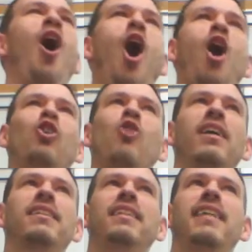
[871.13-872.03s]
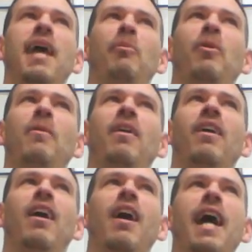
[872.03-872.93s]
across the table,
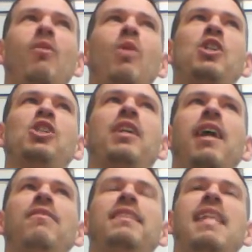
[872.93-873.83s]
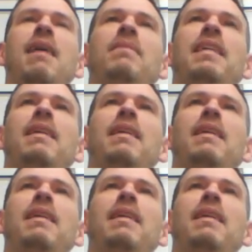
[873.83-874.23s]
all right, which gives them the